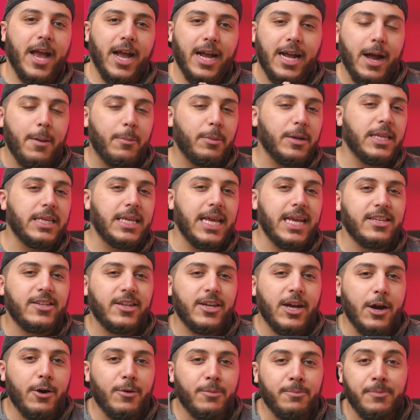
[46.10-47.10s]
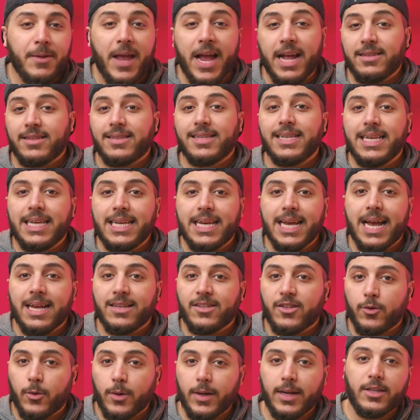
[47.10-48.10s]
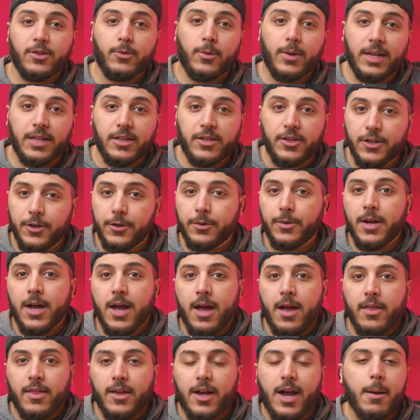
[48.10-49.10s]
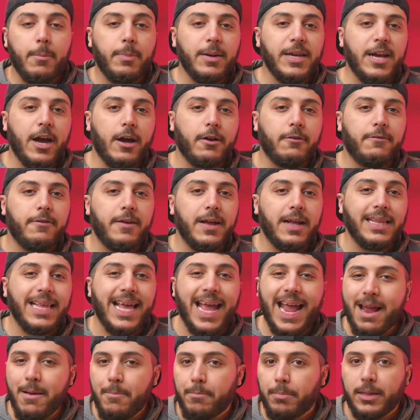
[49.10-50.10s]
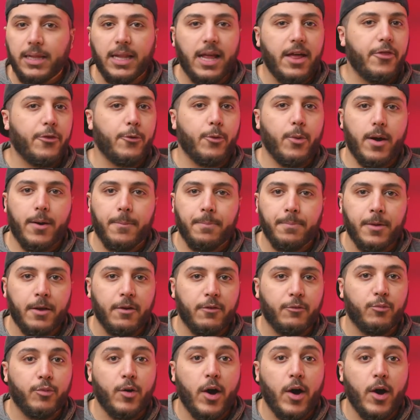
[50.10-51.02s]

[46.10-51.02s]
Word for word: a couple of days ago at CES 2022, the company unveiled a plethora of